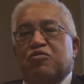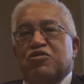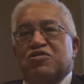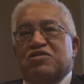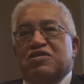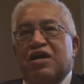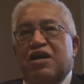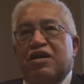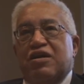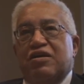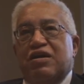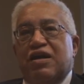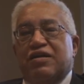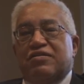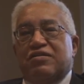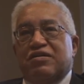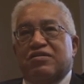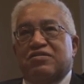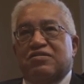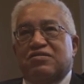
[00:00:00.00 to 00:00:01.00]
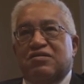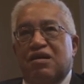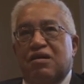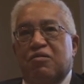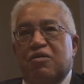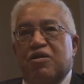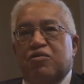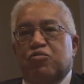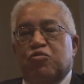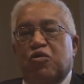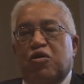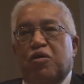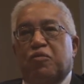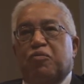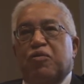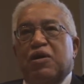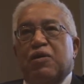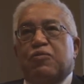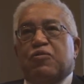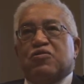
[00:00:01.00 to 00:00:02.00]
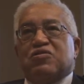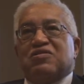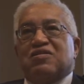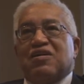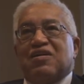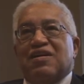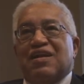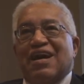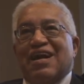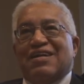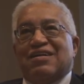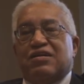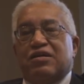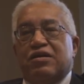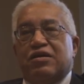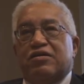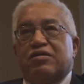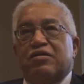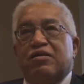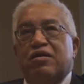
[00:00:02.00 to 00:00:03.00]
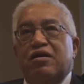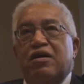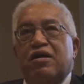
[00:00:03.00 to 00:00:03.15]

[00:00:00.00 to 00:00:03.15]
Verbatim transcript: presented at this summit were people selected